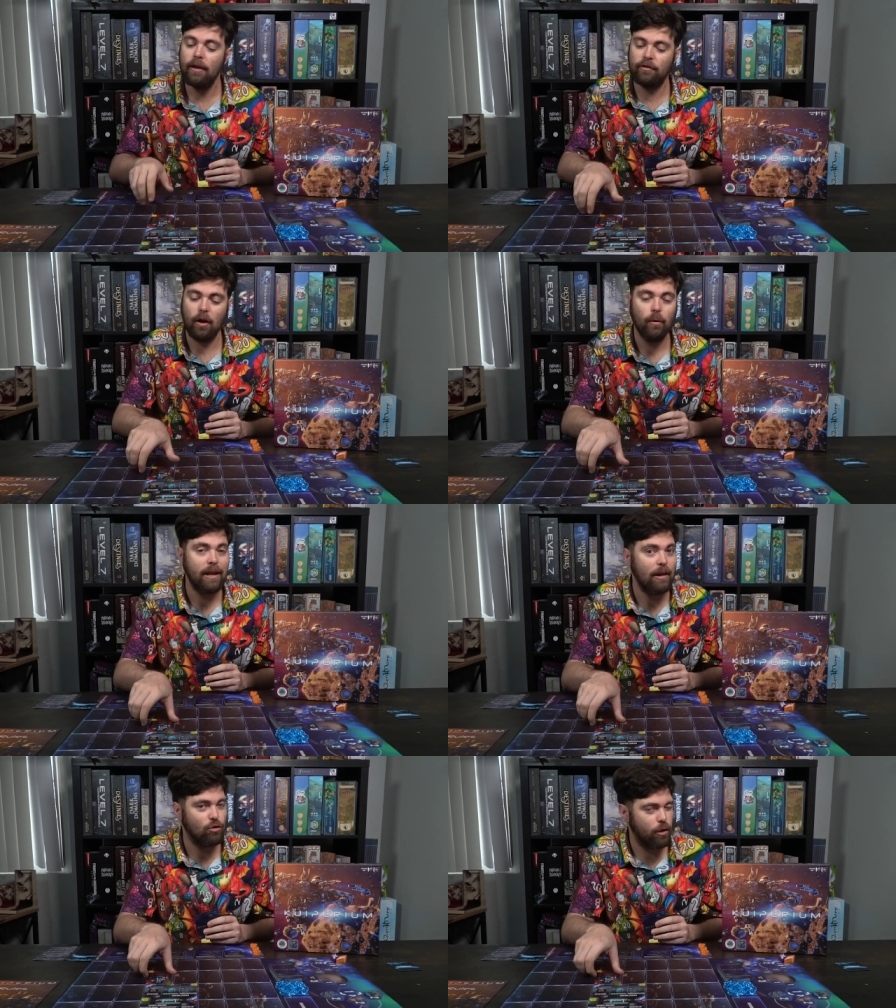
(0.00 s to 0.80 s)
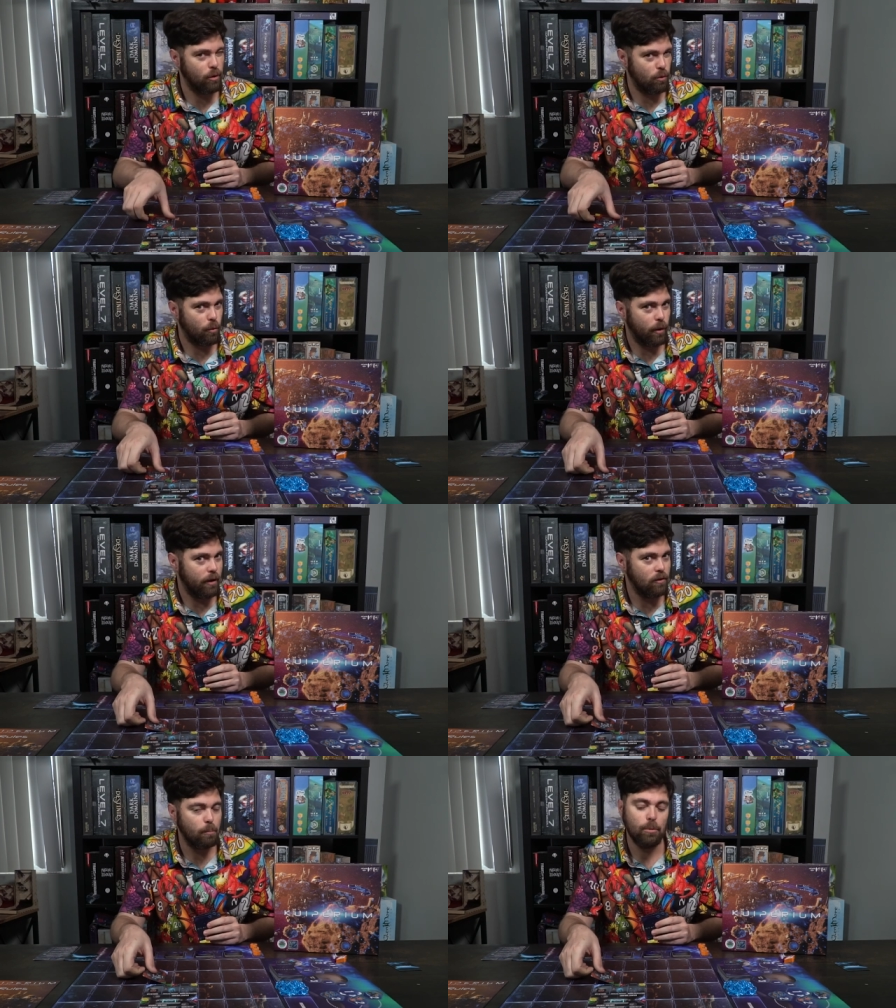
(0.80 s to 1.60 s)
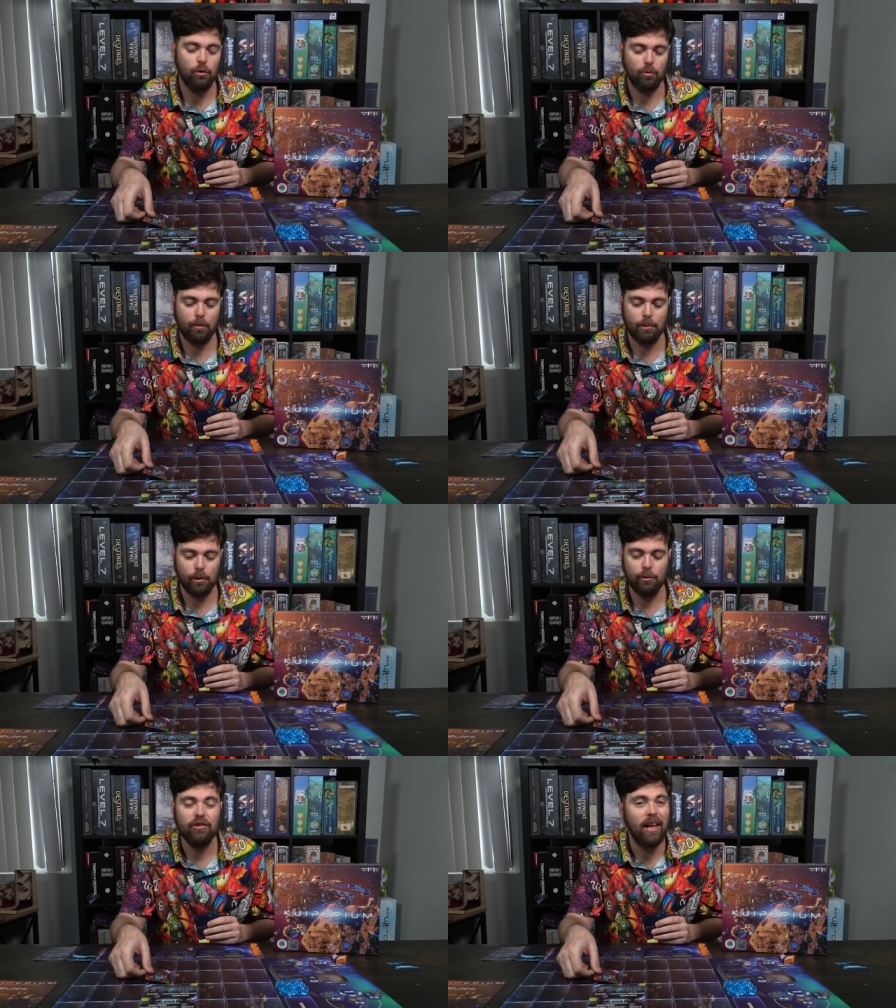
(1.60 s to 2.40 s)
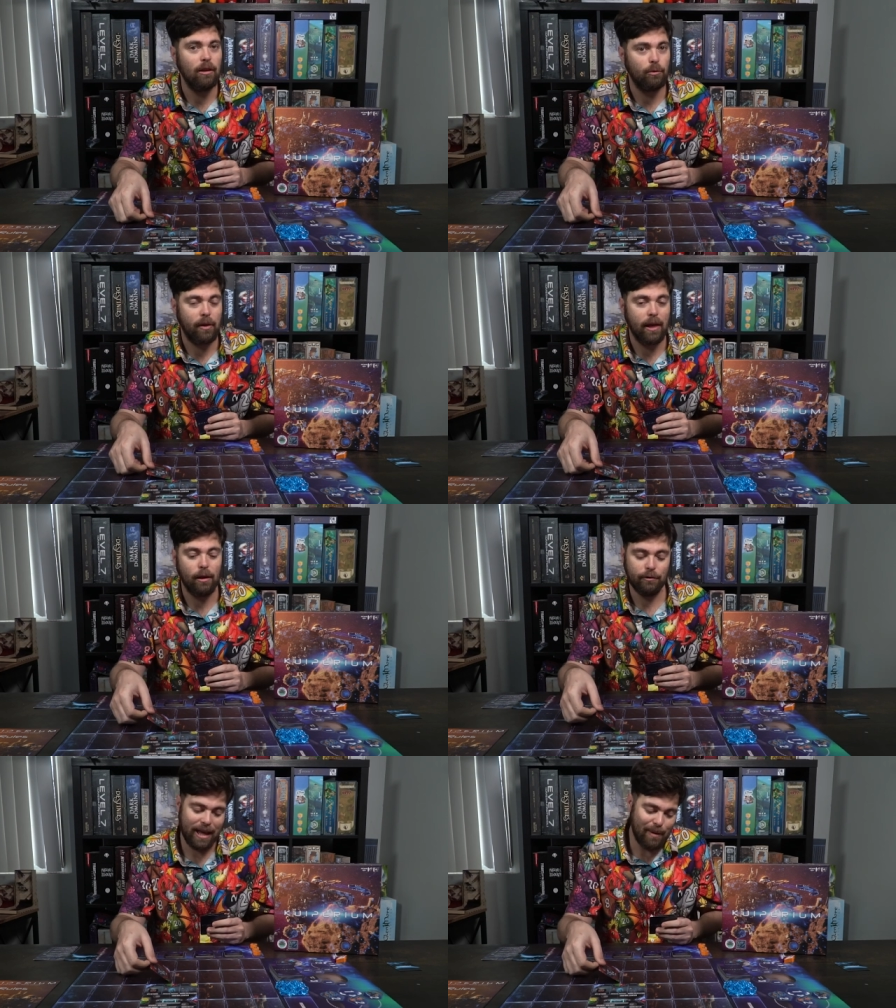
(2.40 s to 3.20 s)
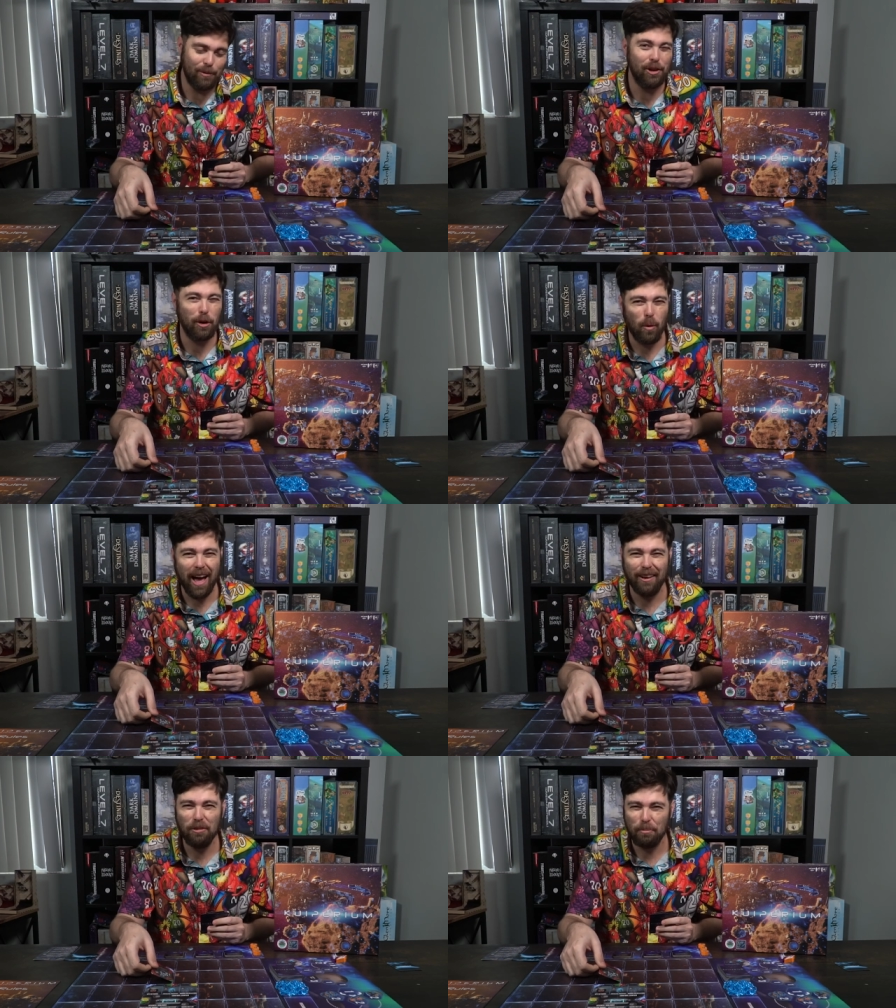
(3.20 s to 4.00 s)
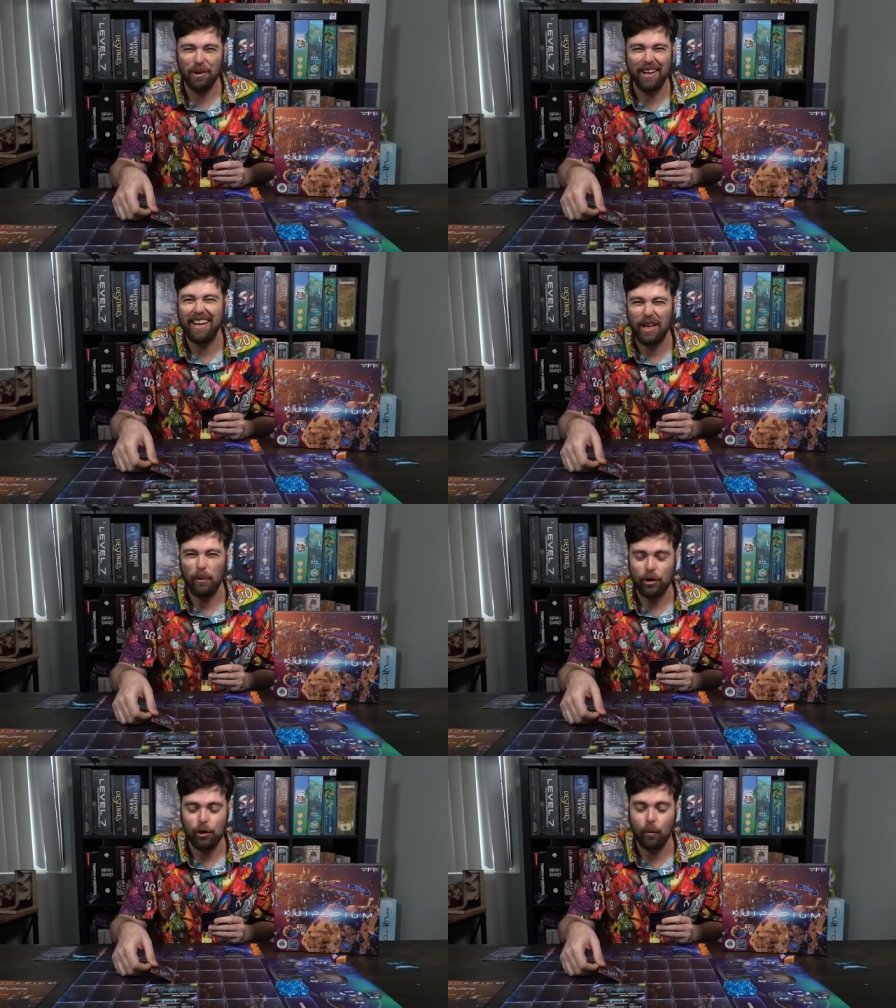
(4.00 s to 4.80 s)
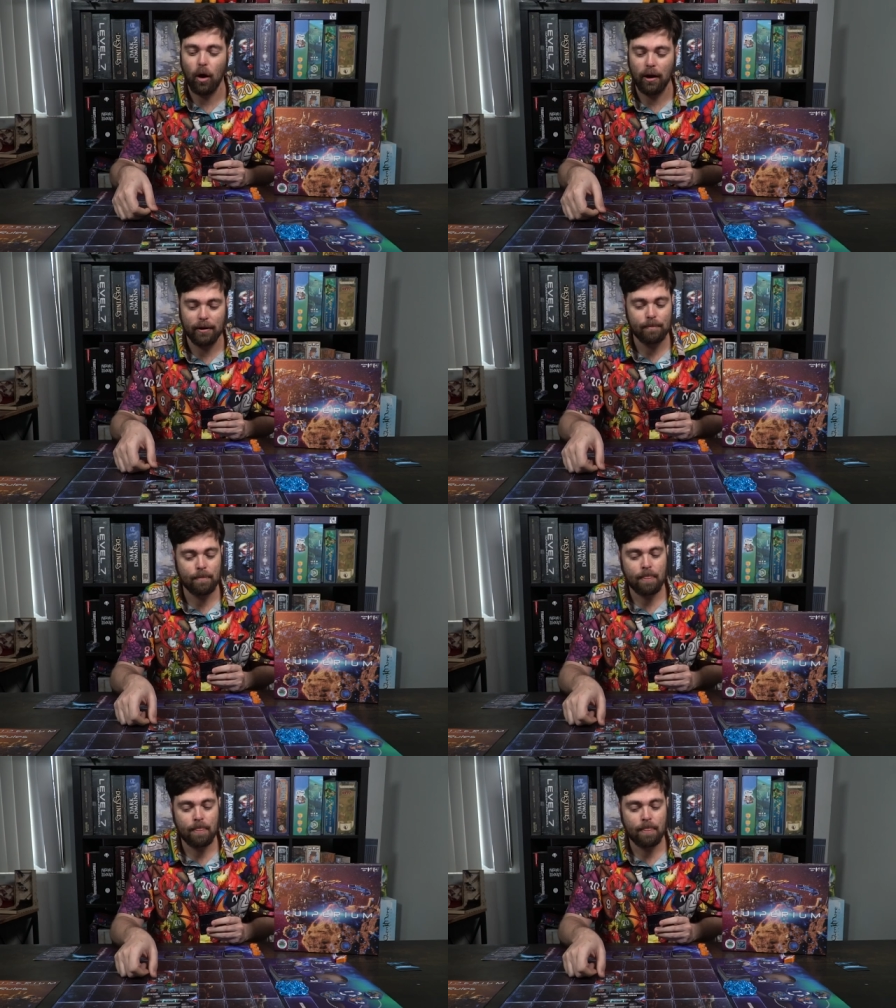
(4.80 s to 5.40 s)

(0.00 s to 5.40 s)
So attach greens with greens, blues with blues, yellows with yellows, and when you get a wild, put it anywhere you want.